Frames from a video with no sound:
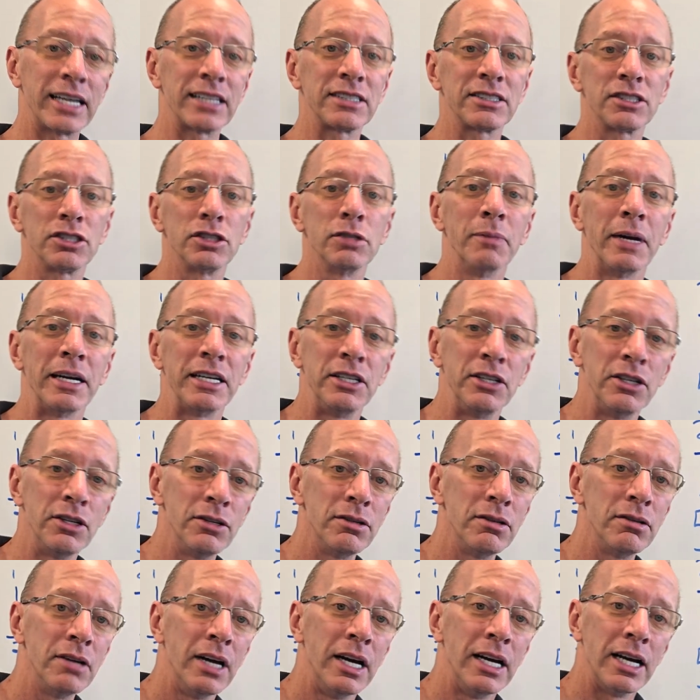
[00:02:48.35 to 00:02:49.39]
That's to my
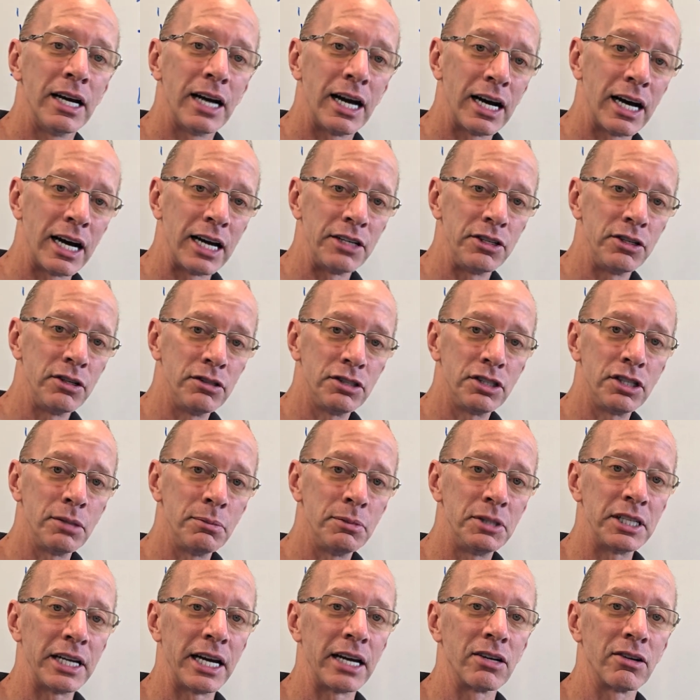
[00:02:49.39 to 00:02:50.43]
new uh,
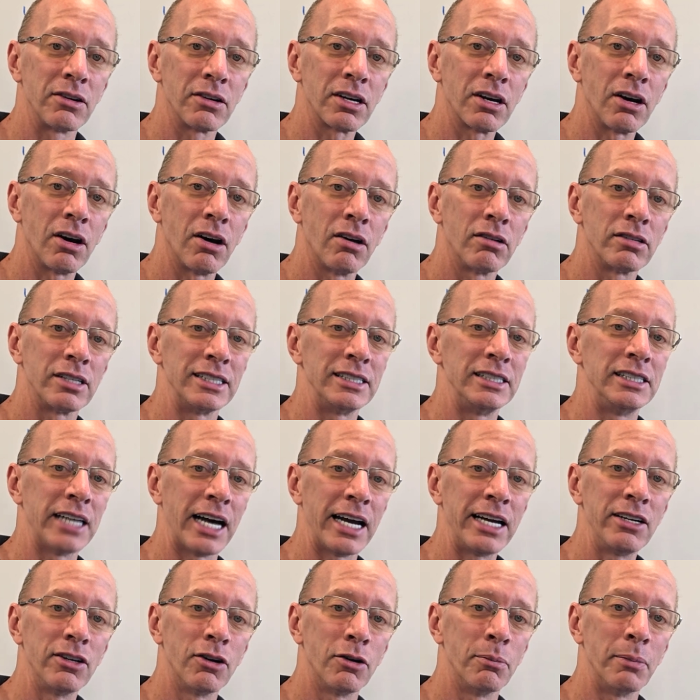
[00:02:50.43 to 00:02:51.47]
YouTube channel called
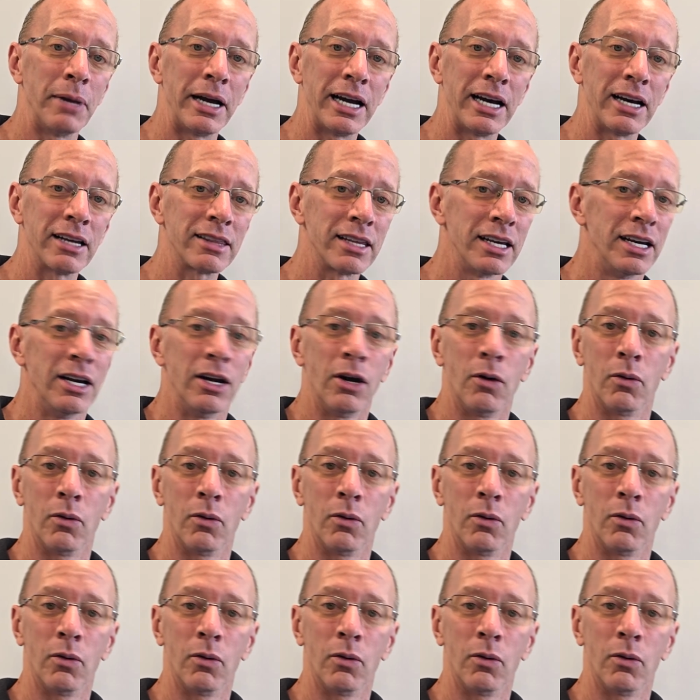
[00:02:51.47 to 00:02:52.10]
Dino Math.